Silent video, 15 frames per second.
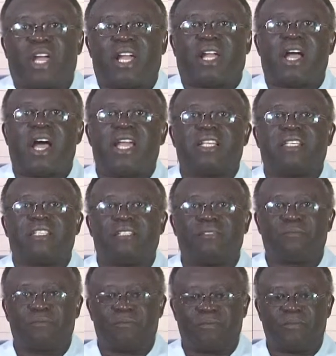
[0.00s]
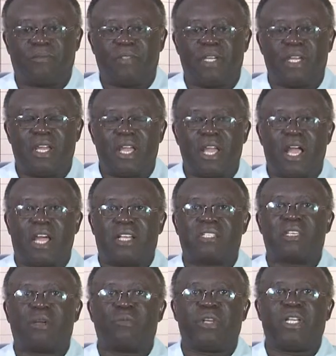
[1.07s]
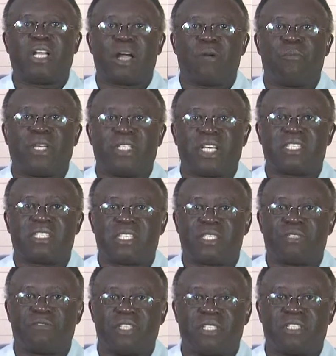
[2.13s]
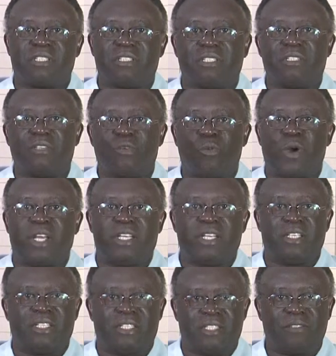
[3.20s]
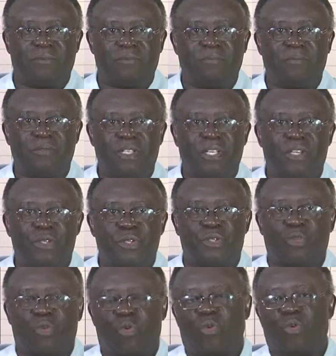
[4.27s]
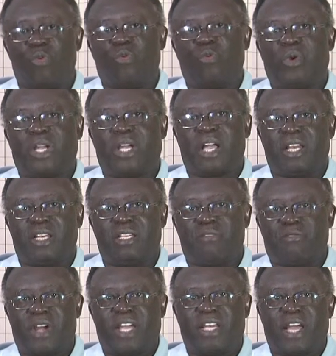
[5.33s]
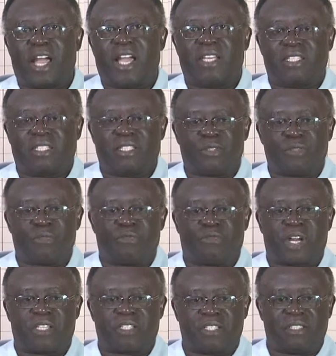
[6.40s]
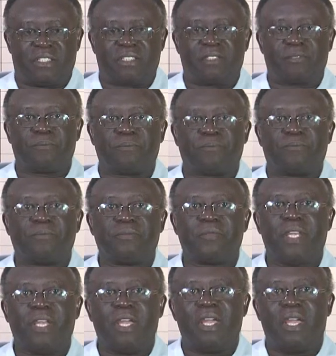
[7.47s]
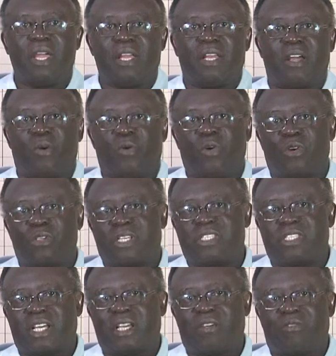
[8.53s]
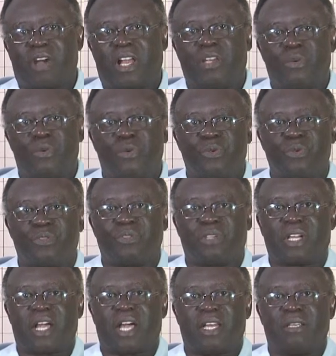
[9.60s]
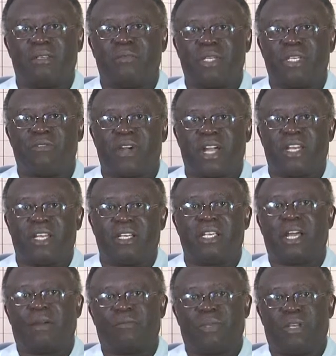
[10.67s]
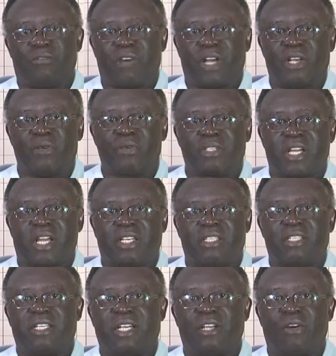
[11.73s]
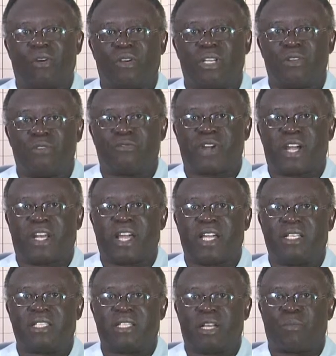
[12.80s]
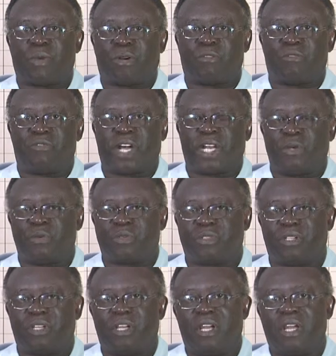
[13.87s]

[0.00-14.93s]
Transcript: like height, and somebody can measure 6 feet 1 inch. So we can divide height into fractions. Now we also said the values can be divided, the values can take on infinite number of values.